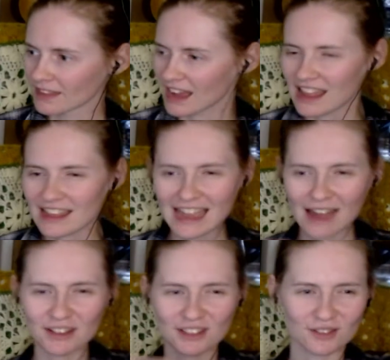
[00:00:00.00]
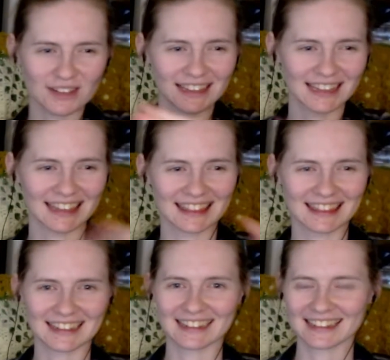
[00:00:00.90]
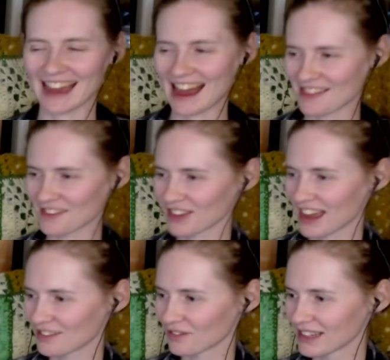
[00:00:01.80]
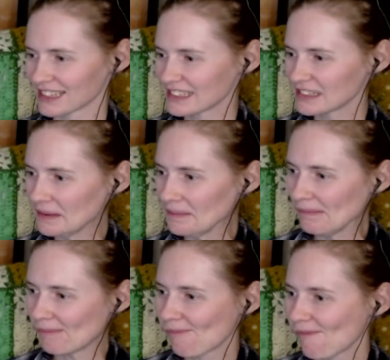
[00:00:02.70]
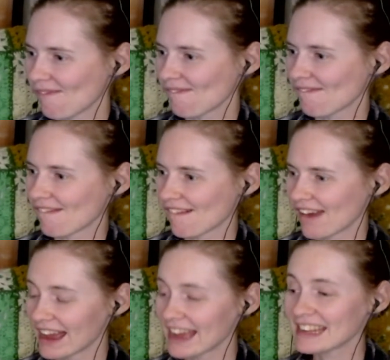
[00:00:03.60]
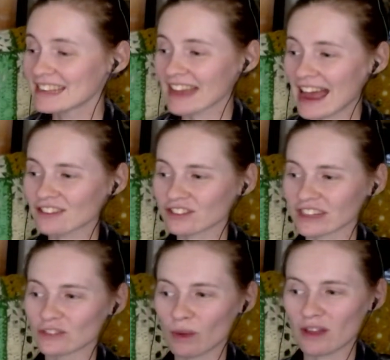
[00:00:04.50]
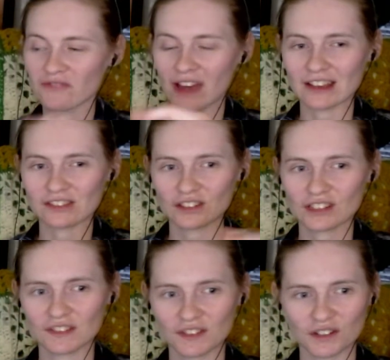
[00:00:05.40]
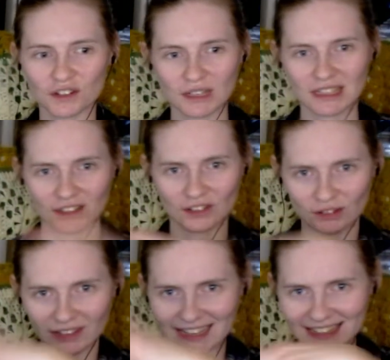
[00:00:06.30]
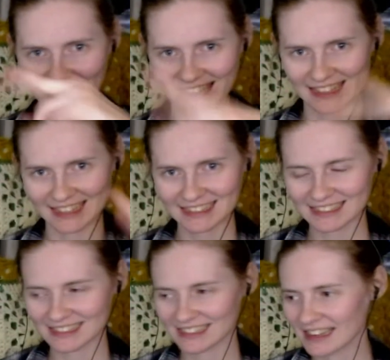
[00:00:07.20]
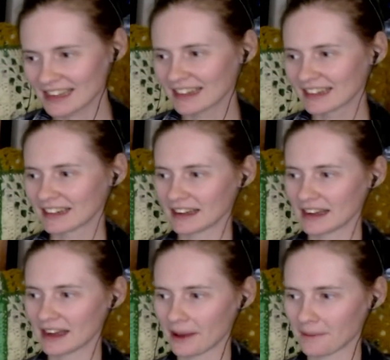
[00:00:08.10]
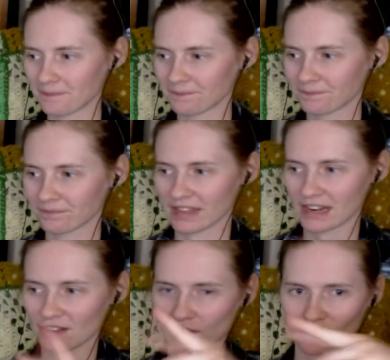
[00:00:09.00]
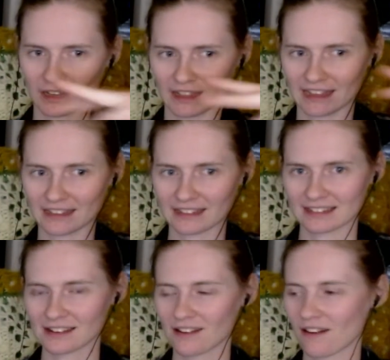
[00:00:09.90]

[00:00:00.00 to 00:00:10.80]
I like how he's doing like the yeah those kind of ones. It is actually it's way faster if you're doing the two legs like this, um, than if you're doing this.